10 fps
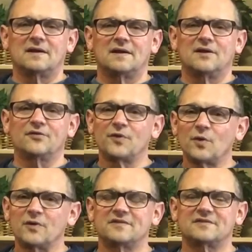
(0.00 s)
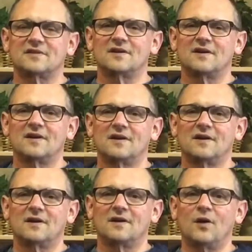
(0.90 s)
You're focused
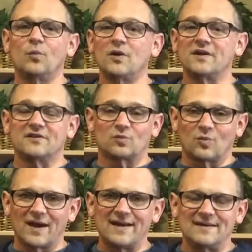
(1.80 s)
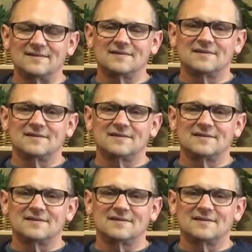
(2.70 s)
on what is right.